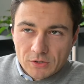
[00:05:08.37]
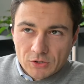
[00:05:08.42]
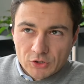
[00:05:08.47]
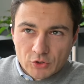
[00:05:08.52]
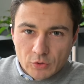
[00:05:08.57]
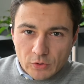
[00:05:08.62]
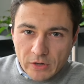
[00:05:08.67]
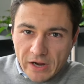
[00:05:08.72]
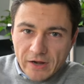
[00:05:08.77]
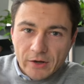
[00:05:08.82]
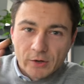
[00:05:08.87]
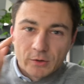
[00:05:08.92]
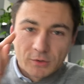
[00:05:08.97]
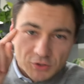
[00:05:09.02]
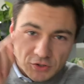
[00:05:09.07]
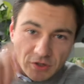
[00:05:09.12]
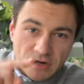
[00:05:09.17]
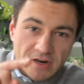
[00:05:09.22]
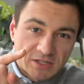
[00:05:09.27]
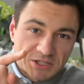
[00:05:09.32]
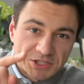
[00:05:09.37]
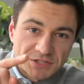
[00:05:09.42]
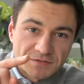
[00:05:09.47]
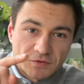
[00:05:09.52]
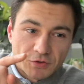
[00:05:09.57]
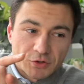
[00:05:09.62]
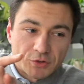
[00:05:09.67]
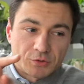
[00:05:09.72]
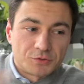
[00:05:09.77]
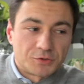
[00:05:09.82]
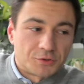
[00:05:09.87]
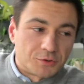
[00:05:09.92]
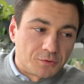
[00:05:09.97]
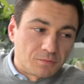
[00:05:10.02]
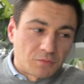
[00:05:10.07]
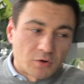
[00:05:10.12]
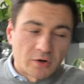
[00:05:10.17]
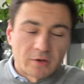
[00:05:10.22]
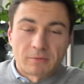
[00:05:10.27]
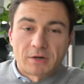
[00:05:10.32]
so got a new strategy for
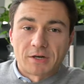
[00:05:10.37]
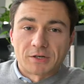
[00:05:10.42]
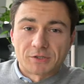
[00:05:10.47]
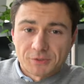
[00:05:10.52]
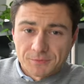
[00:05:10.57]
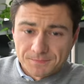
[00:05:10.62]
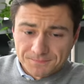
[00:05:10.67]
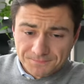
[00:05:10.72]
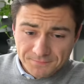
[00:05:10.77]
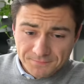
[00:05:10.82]
youtube pretty much